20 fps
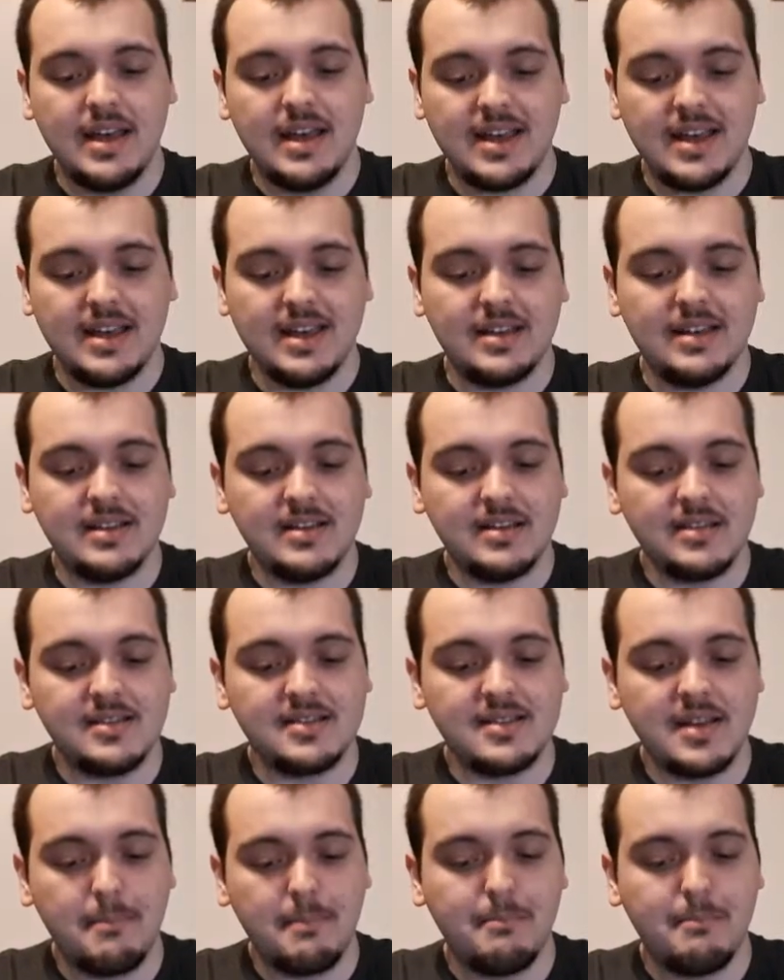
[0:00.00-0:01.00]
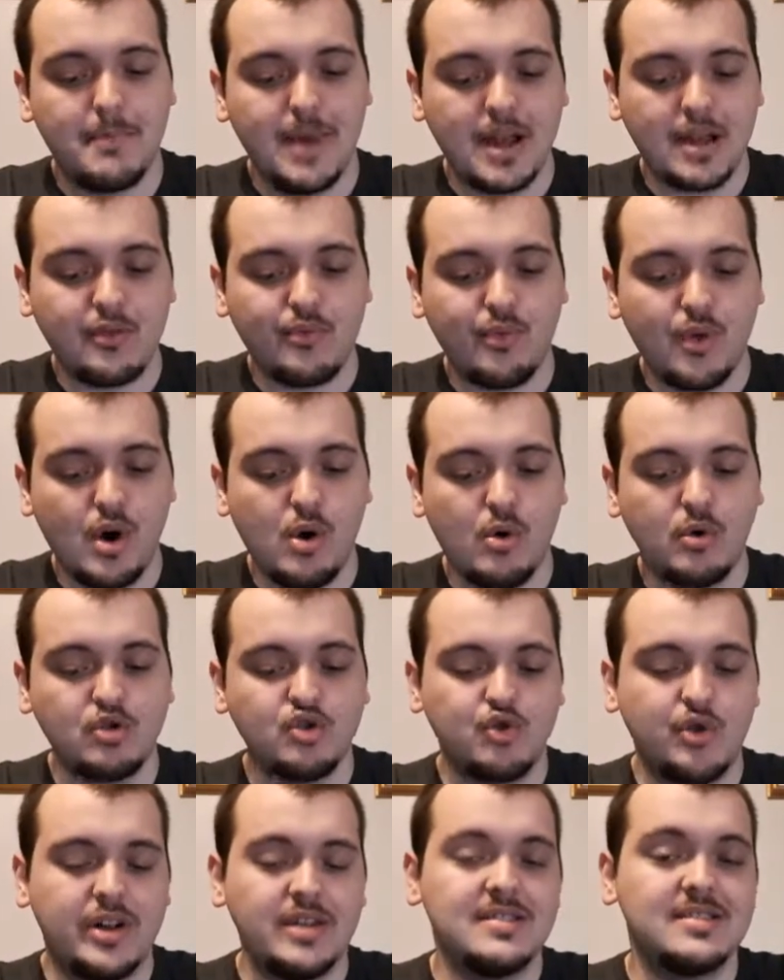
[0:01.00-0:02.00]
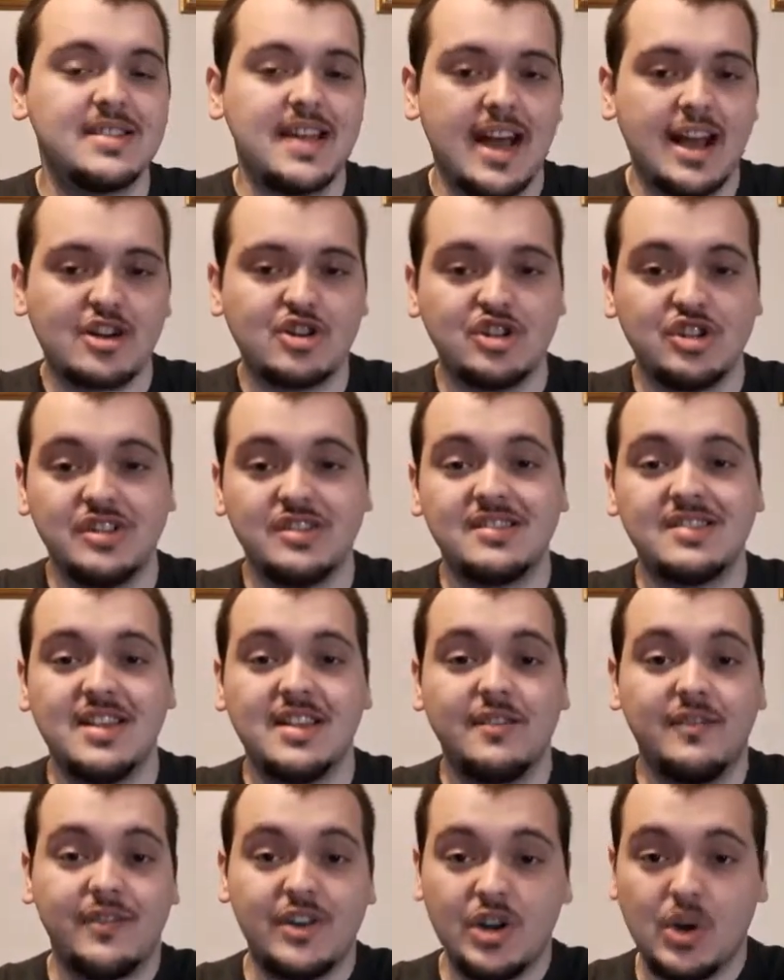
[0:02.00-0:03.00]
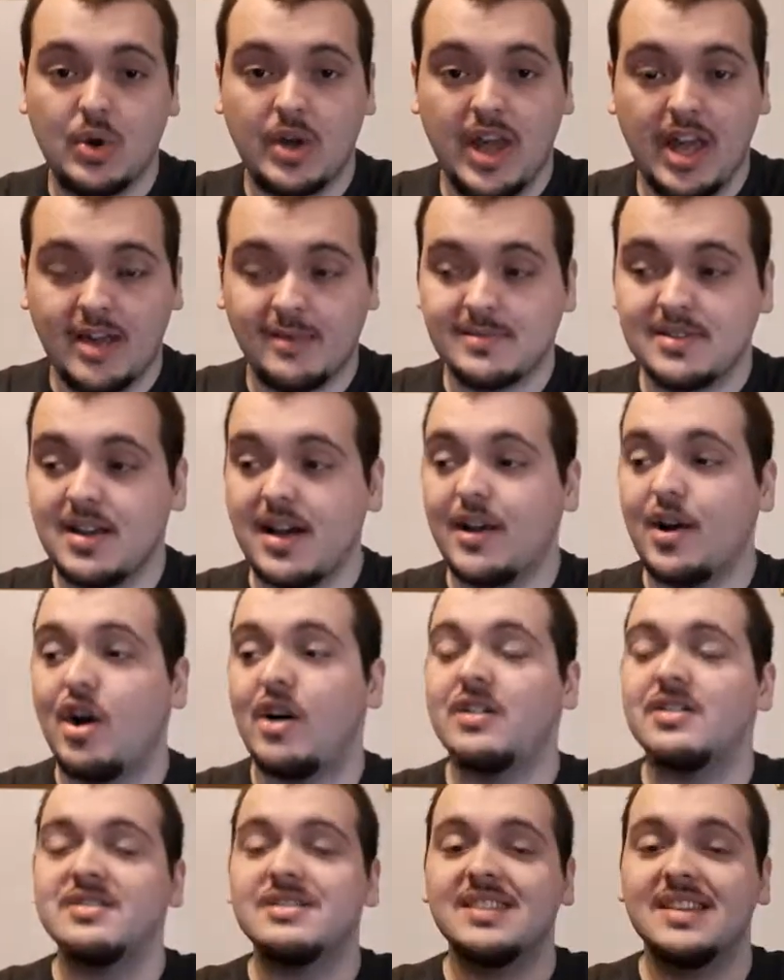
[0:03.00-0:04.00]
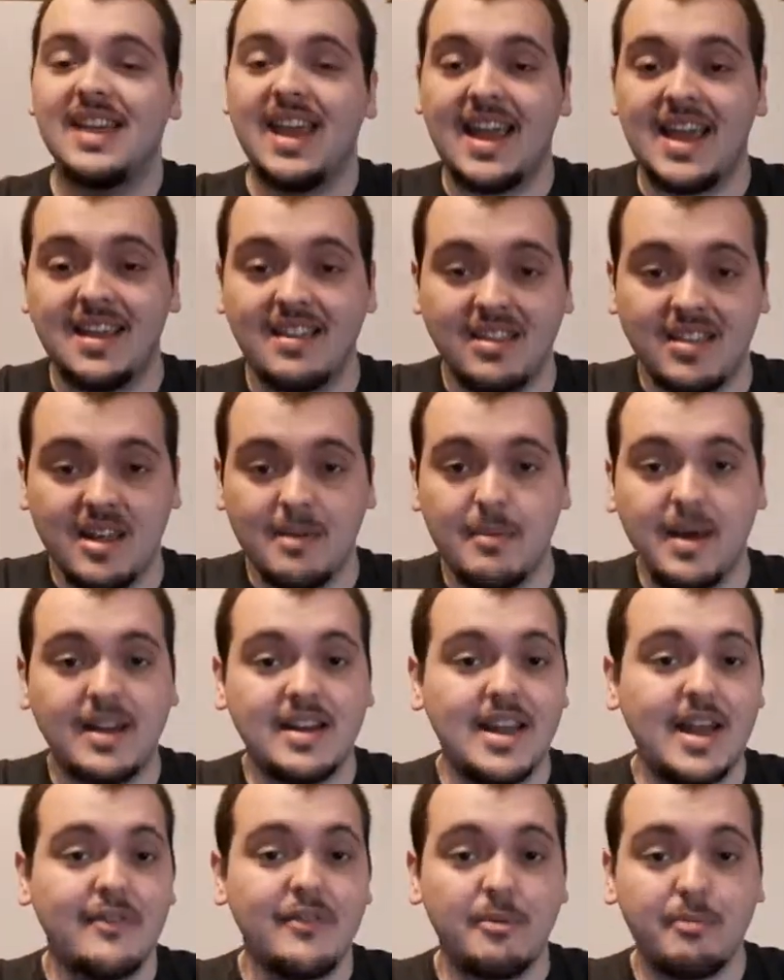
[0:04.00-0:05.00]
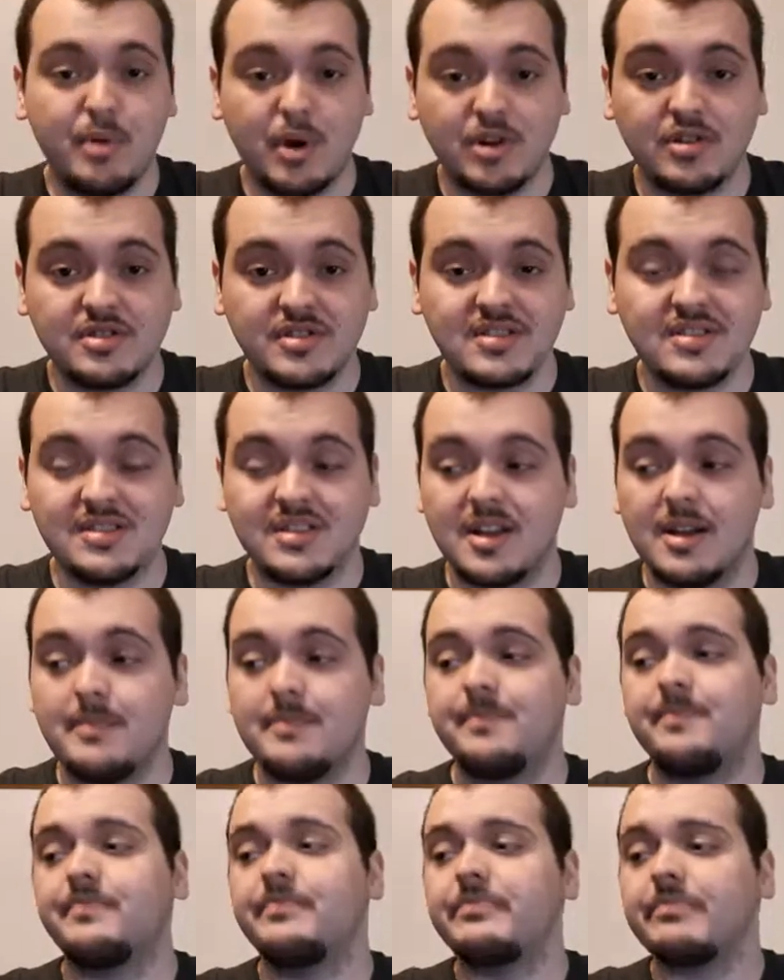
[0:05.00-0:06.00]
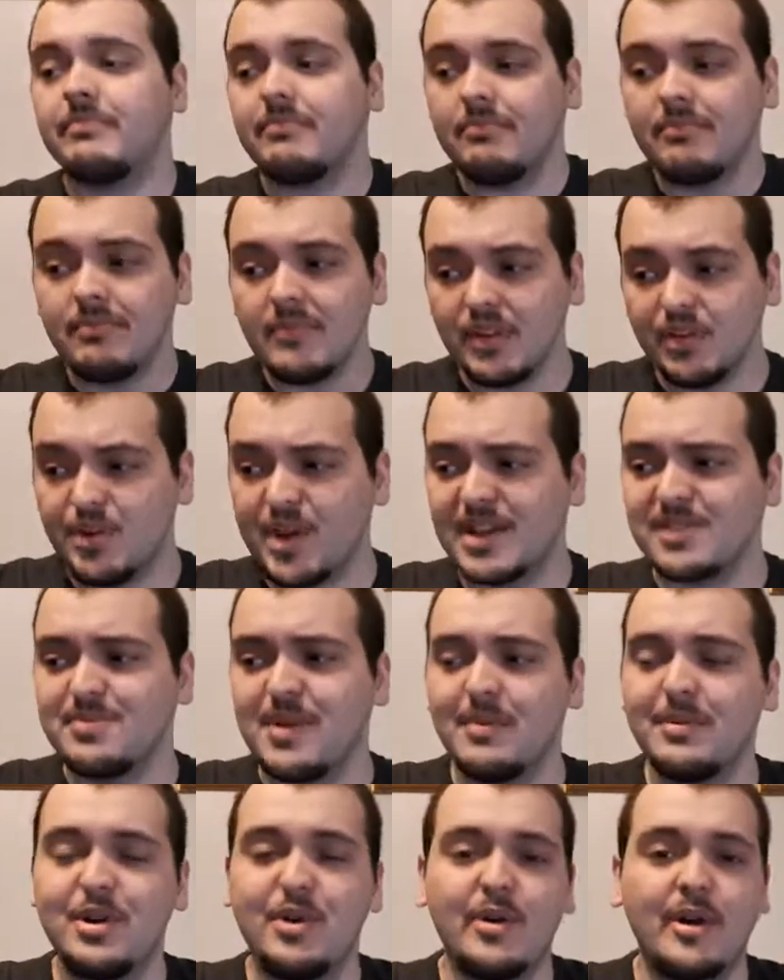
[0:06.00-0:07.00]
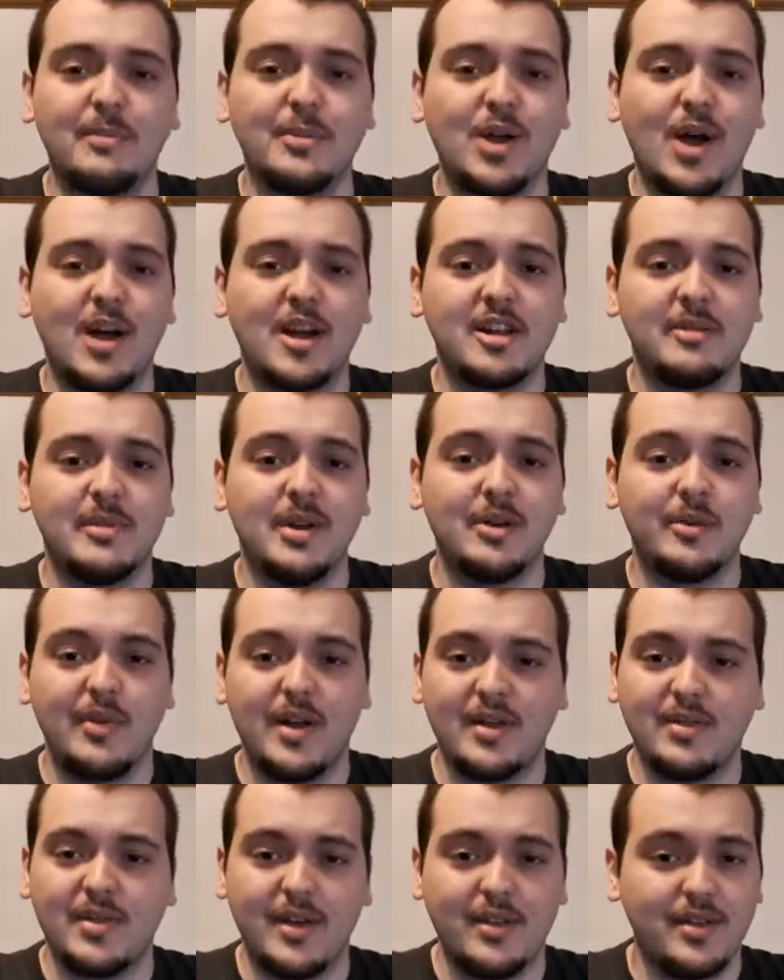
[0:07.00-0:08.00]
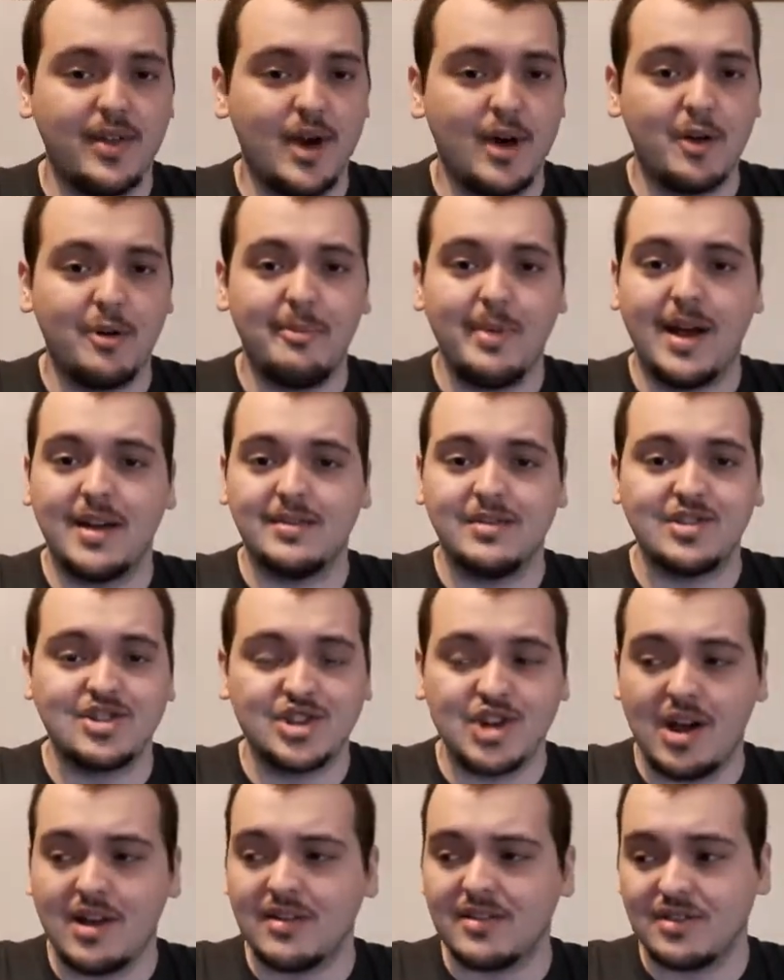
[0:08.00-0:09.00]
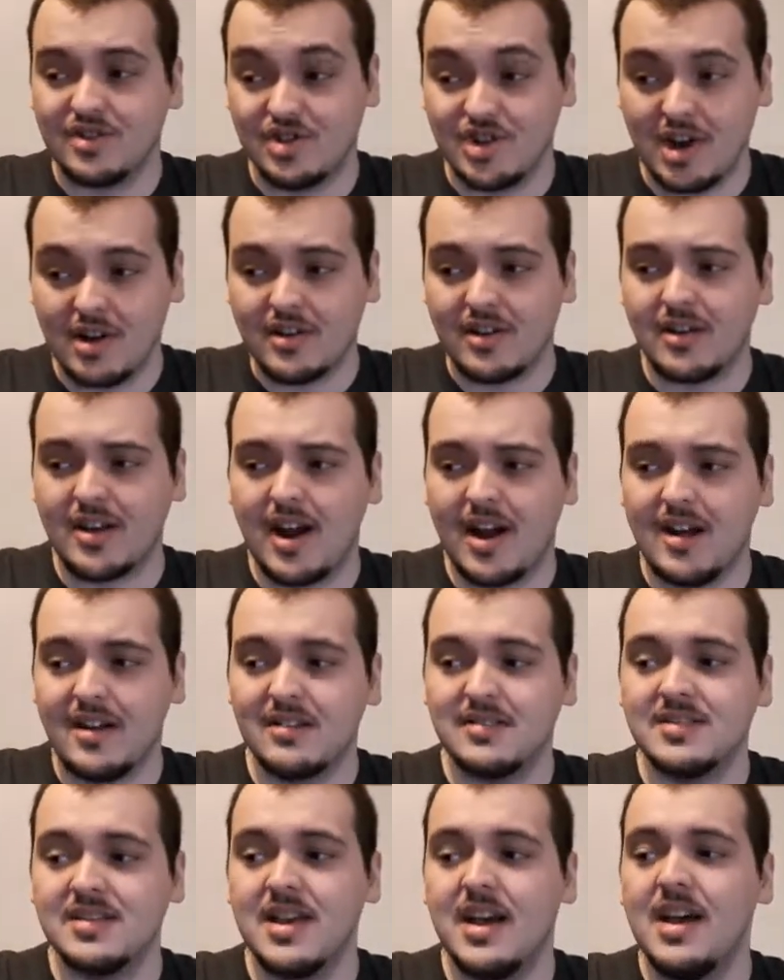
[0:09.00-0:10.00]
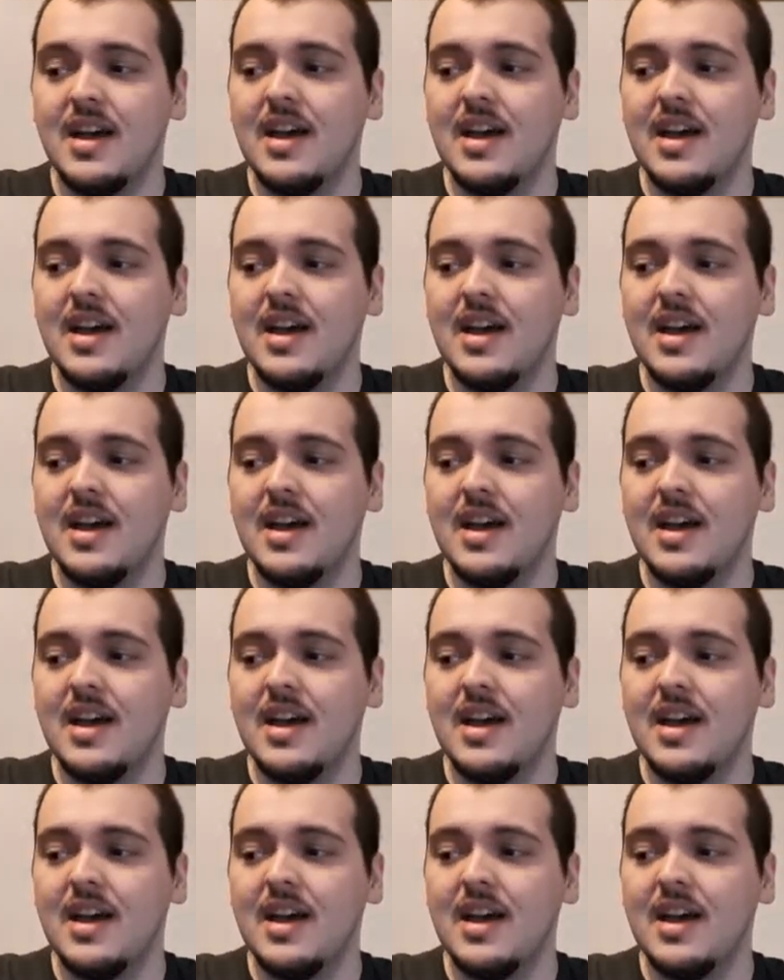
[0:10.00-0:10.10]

is microtransactions in video games. I honestly hate them. I never purchase them. You guys probably know what I'm talking about. Grand Theft Auto, buying the shark cards.